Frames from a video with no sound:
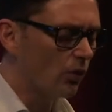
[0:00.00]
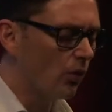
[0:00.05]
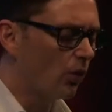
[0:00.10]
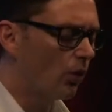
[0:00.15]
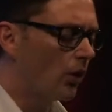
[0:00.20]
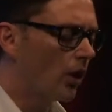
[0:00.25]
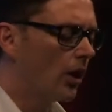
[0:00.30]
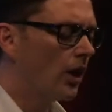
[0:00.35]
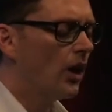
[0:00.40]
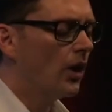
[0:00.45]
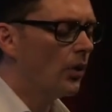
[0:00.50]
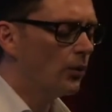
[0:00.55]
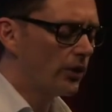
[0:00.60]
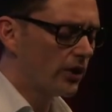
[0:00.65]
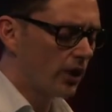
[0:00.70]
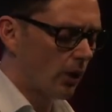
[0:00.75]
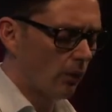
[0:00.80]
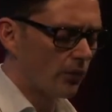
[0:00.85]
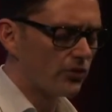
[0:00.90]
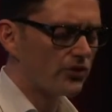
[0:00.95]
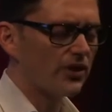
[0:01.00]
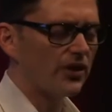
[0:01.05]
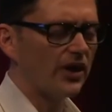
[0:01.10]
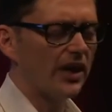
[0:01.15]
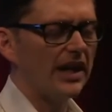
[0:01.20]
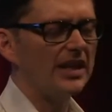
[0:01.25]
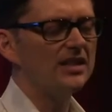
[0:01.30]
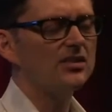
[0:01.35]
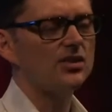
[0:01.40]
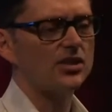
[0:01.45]
or we go onto
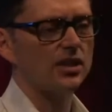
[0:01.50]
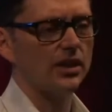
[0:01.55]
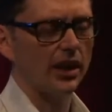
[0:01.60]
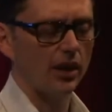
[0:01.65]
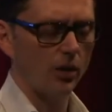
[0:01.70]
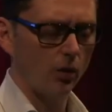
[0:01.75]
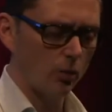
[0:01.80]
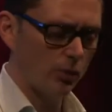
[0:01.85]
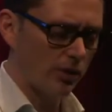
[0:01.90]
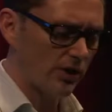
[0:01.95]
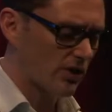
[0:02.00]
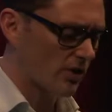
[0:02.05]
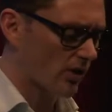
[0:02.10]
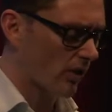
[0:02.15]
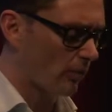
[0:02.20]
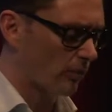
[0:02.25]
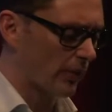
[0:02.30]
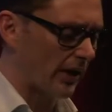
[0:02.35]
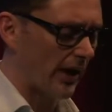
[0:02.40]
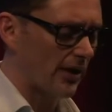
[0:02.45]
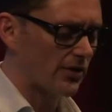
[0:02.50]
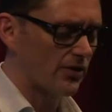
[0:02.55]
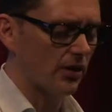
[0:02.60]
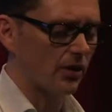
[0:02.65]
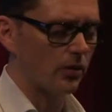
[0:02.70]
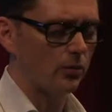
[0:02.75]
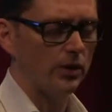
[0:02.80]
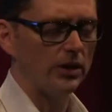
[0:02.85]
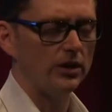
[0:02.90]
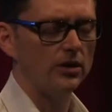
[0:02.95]
the internet, or we start
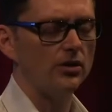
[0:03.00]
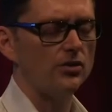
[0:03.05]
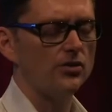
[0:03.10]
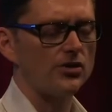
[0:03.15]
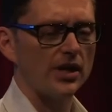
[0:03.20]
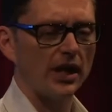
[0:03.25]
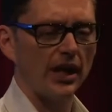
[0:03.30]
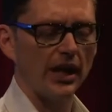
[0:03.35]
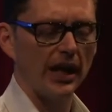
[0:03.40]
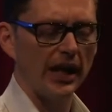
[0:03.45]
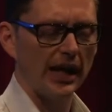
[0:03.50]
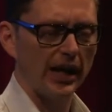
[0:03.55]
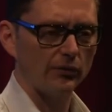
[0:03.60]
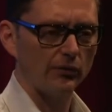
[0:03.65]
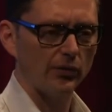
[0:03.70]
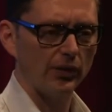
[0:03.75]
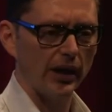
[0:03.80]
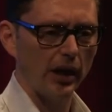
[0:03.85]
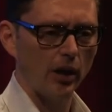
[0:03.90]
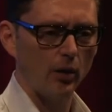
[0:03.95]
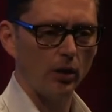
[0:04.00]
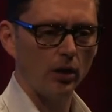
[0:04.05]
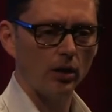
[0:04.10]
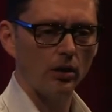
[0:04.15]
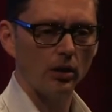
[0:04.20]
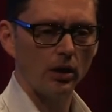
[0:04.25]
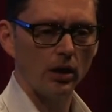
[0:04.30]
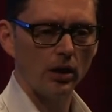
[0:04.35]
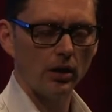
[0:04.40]
browsing and we lose that half an hour.